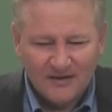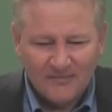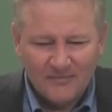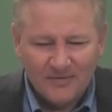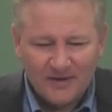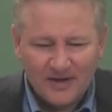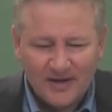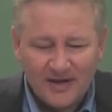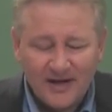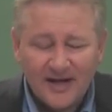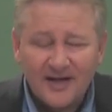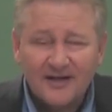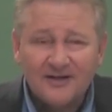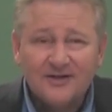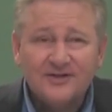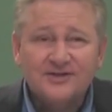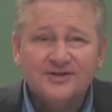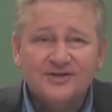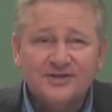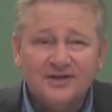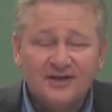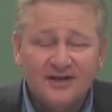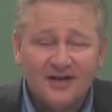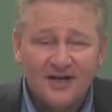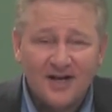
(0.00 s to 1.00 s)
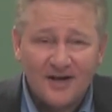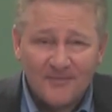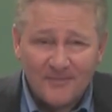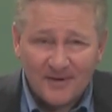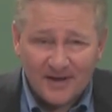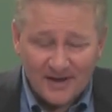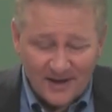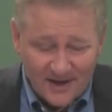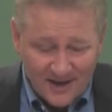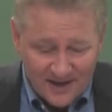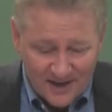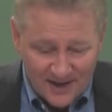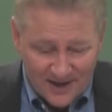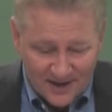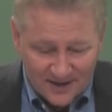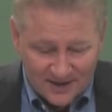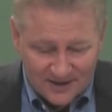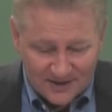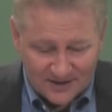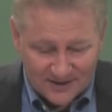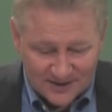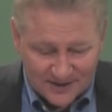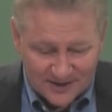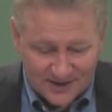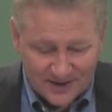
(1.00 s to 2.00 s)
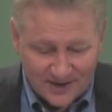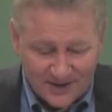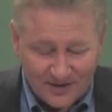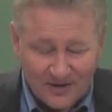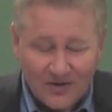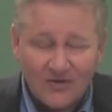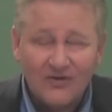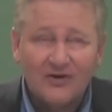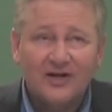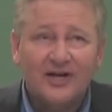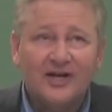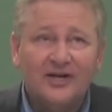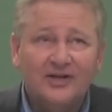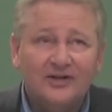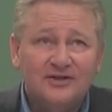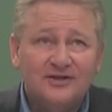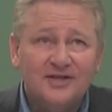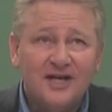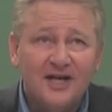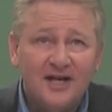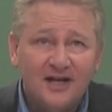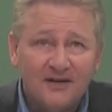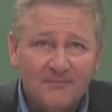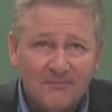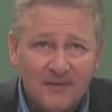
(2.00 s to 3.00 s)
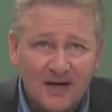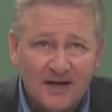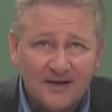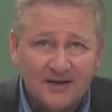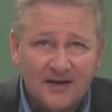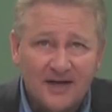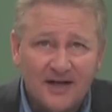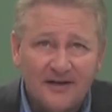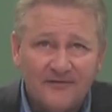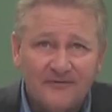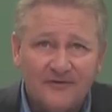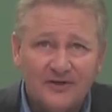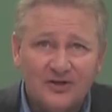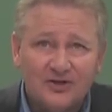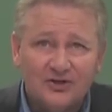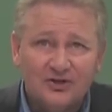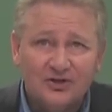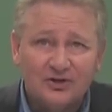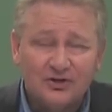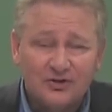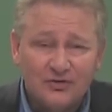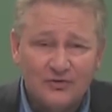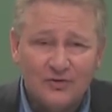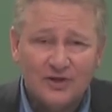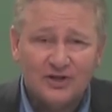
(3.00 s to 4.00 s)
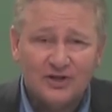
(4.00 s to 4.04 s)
But I had to succumb and I had to say, okay, take my life and do